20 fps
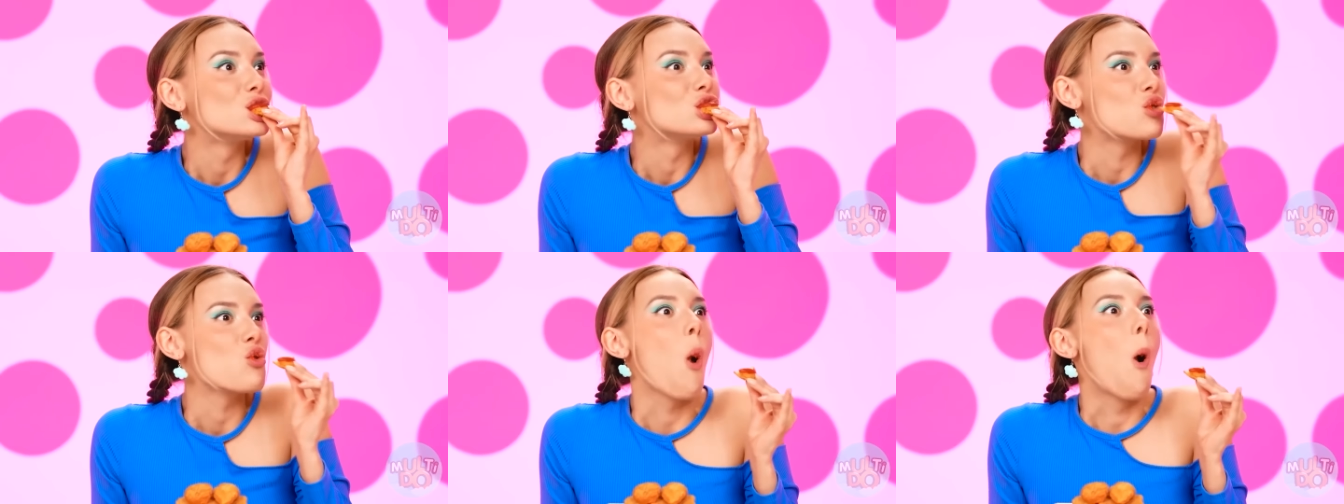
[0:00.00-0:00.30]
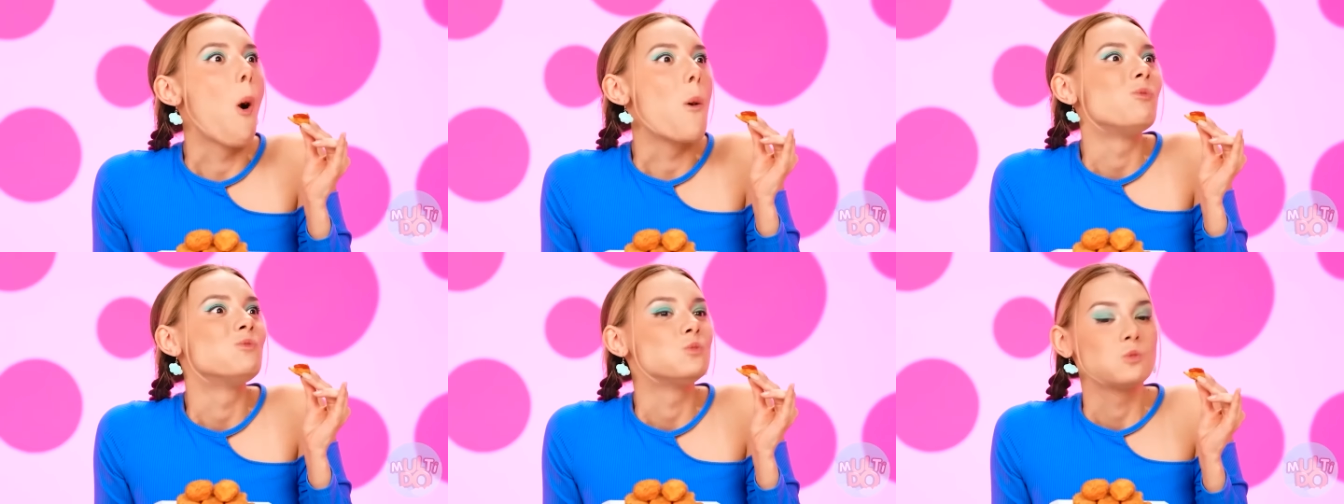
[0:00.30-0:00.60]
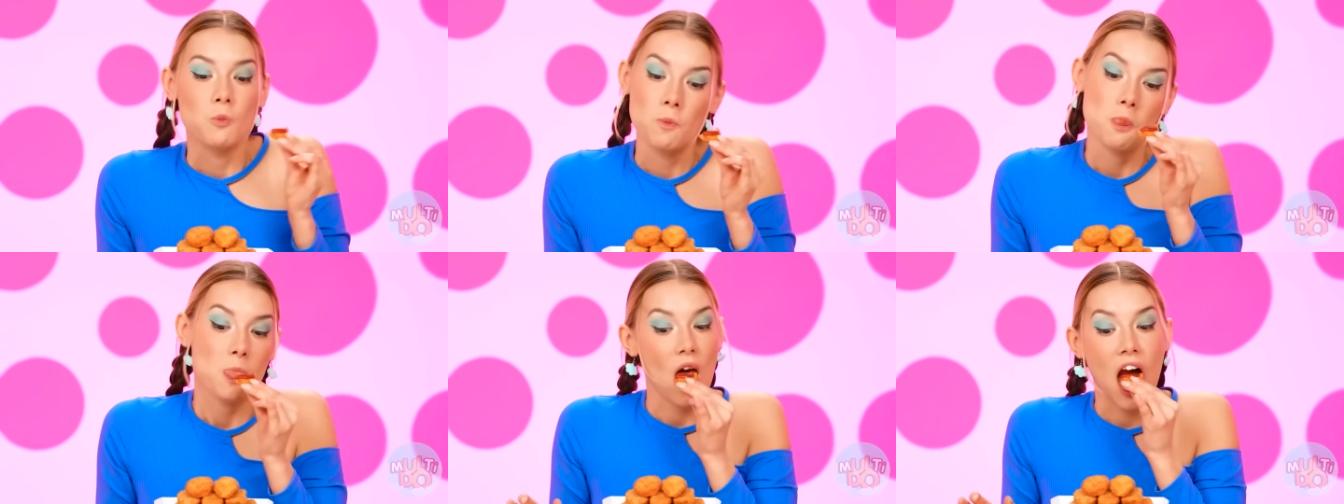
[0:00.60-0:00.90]
nuggets in
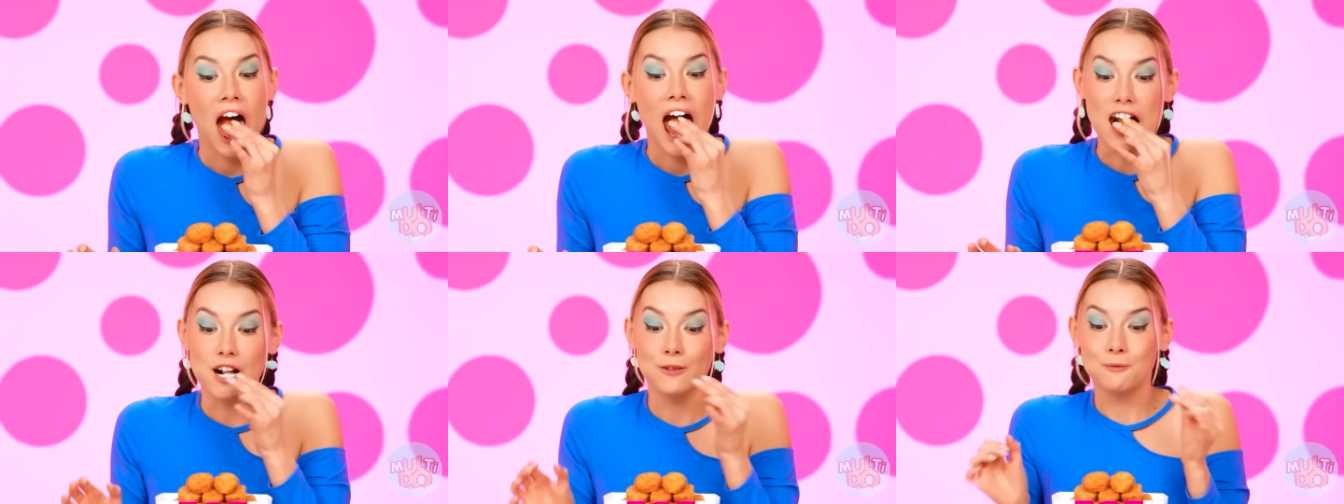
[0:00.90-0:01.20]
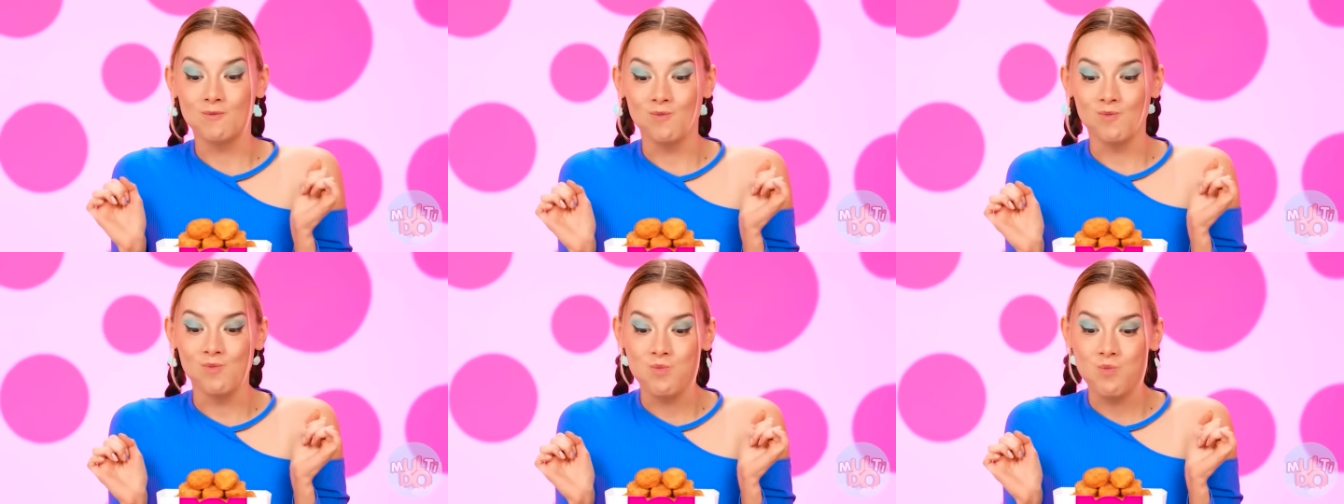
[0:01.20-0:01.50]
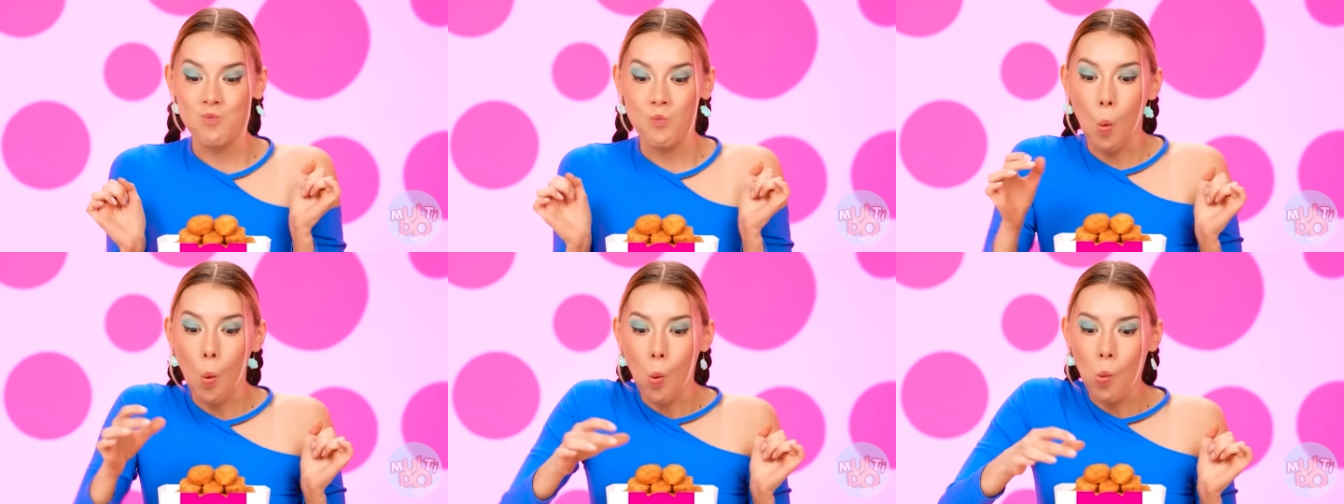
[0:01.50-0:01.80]
front of me and
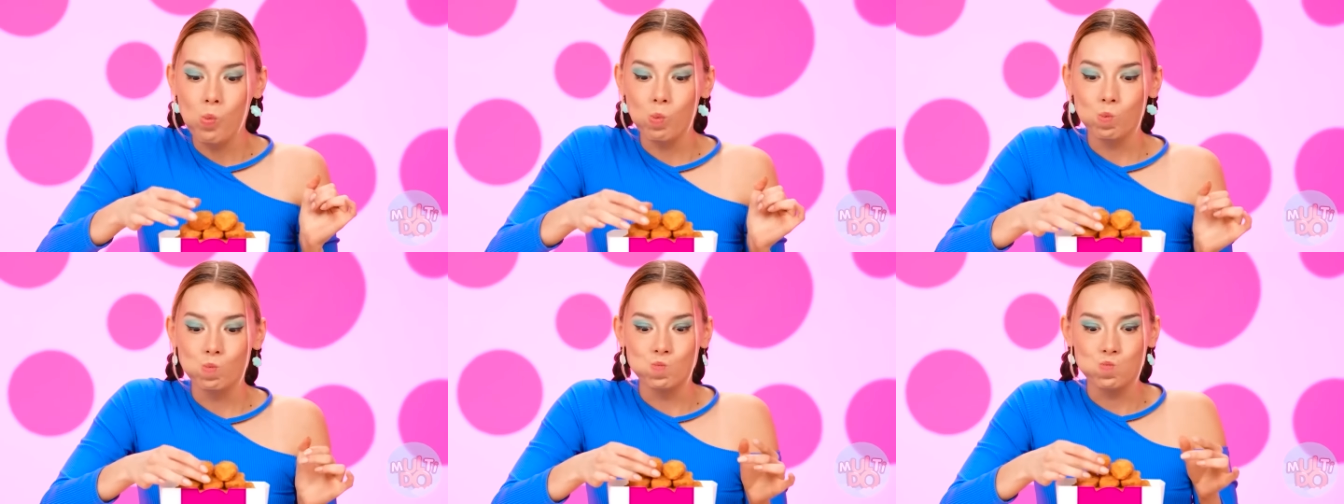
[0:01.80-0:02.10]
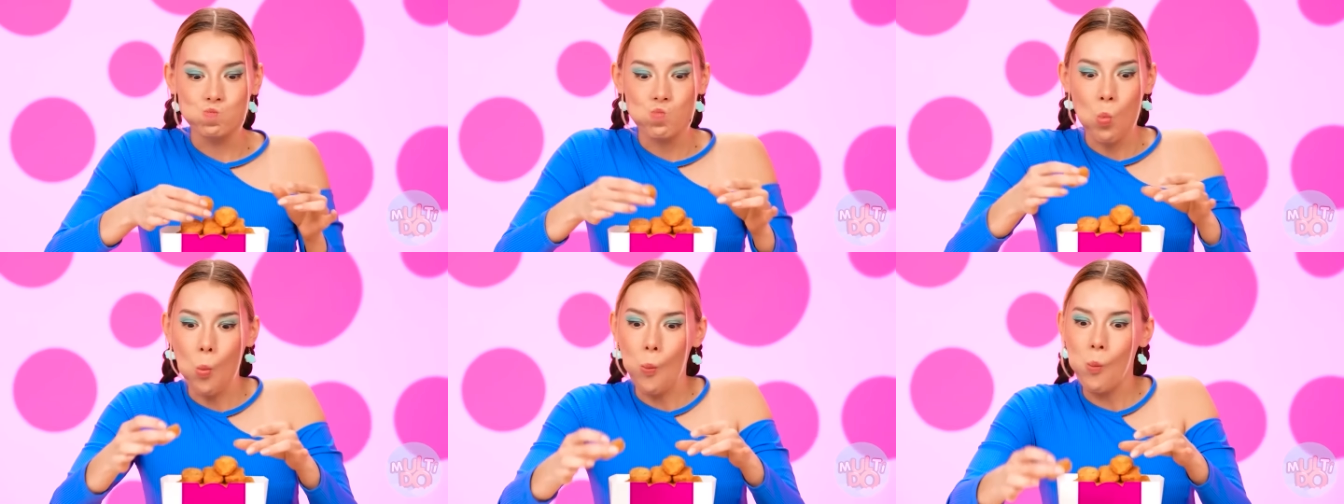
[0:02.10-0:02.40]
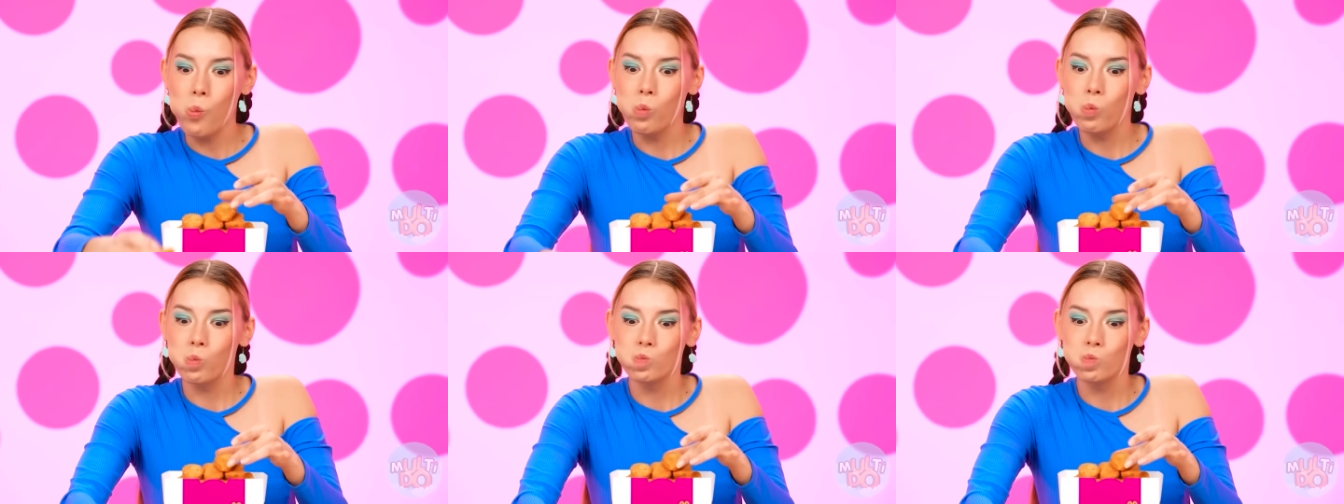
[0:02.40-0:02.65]
spoon a little